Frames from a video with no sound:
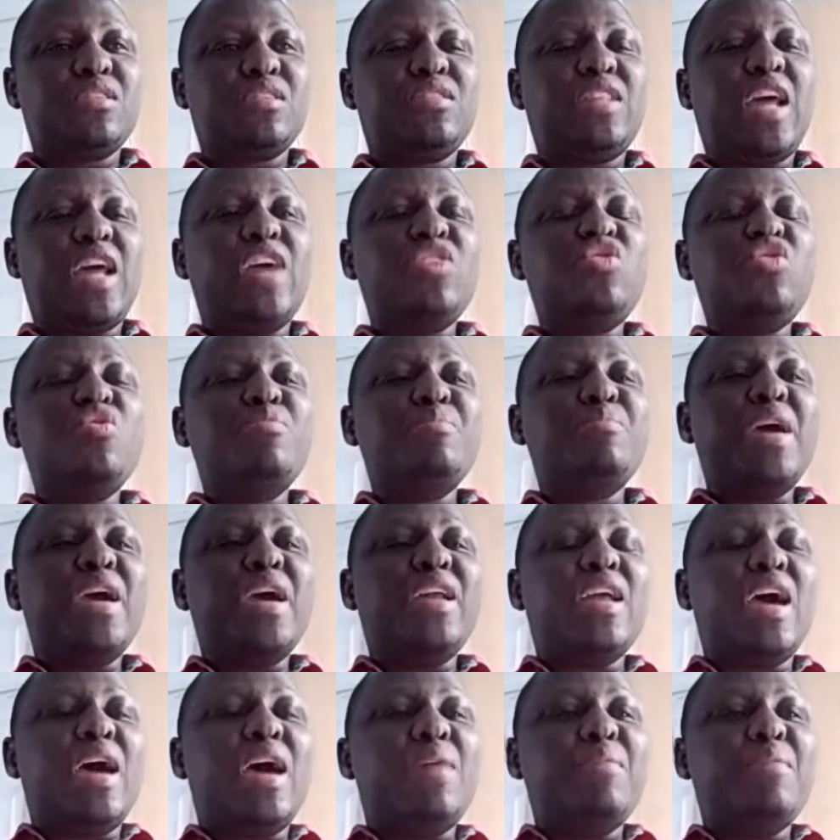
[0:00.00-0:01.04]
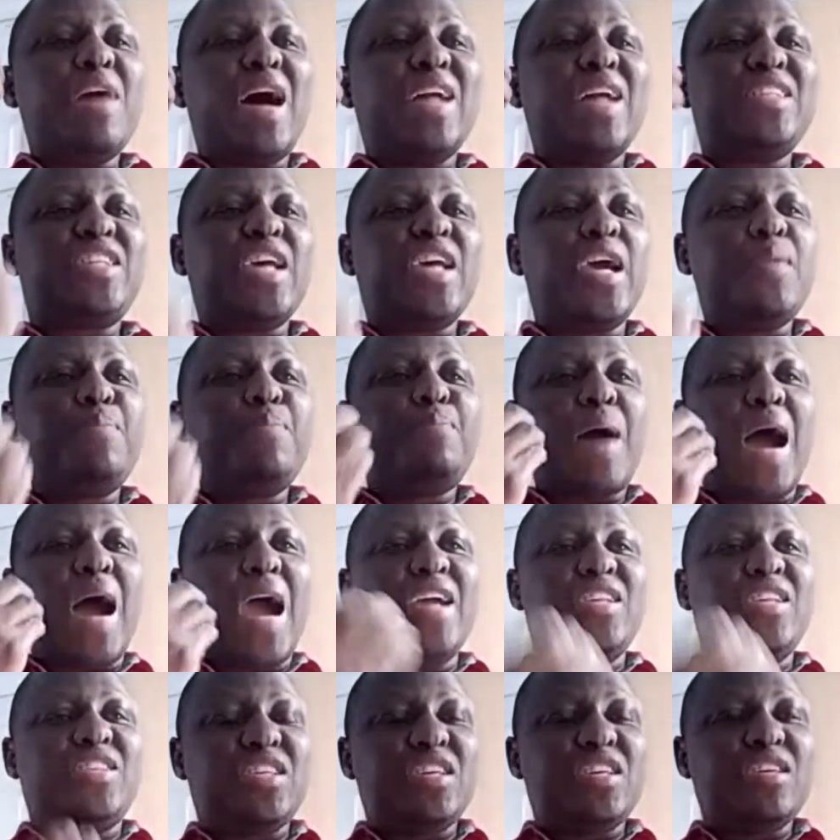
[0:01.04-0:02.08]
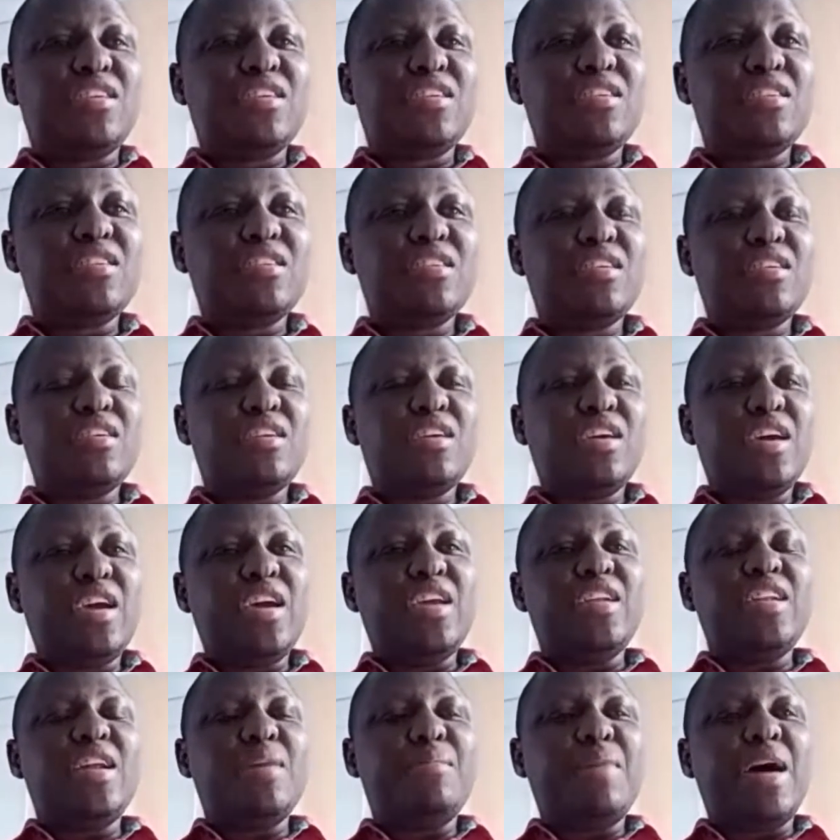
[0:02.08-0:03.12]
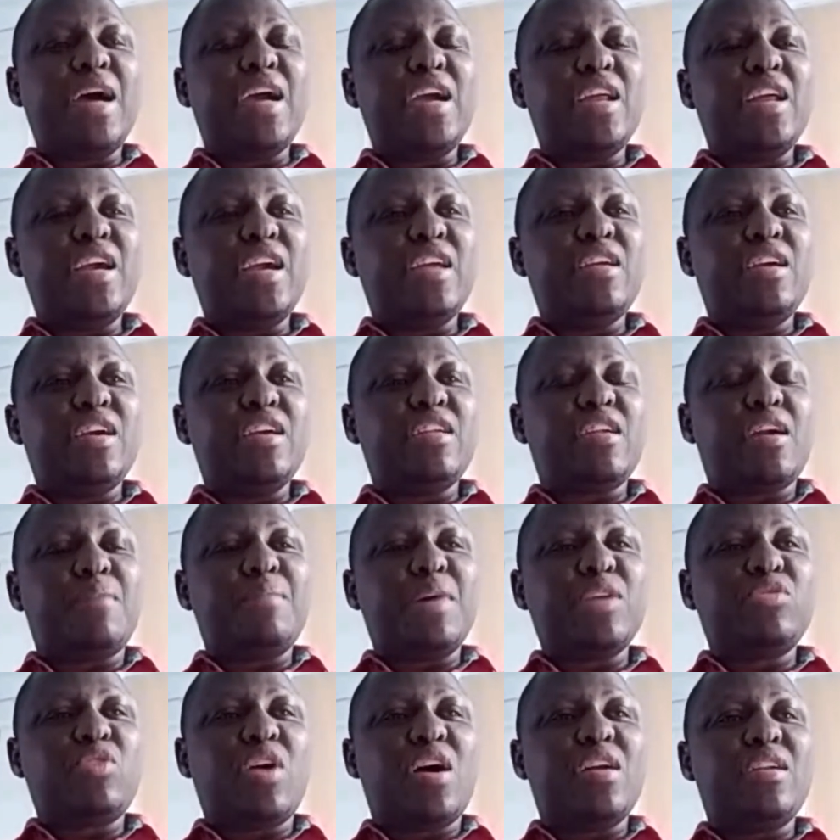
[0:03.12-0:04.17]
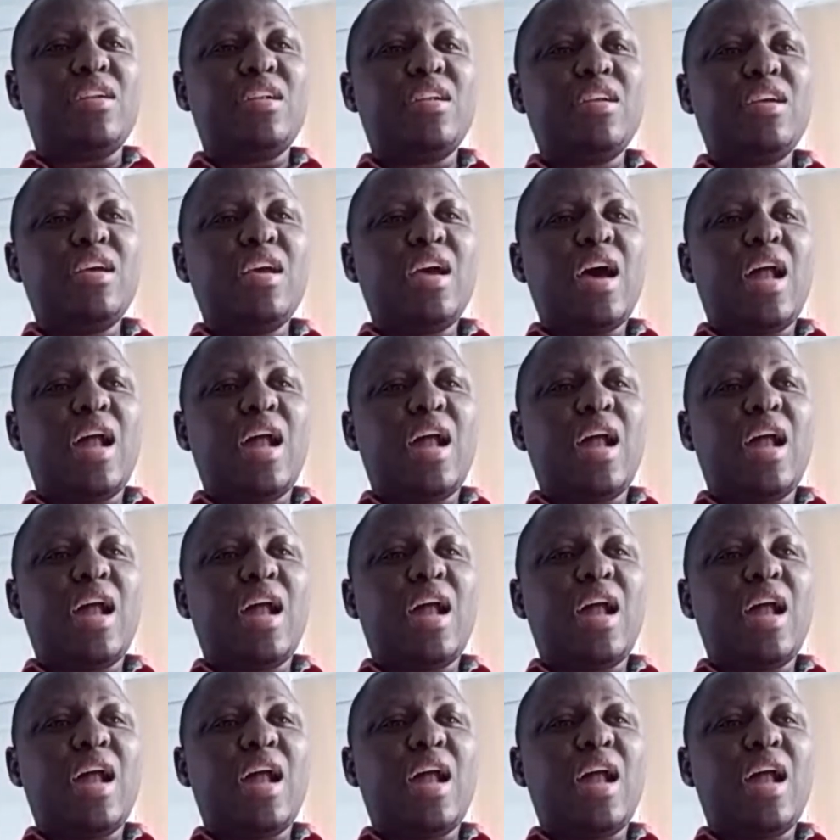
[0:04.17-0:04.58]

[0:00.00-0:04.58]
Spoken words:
that you may attain piety in Ramadan.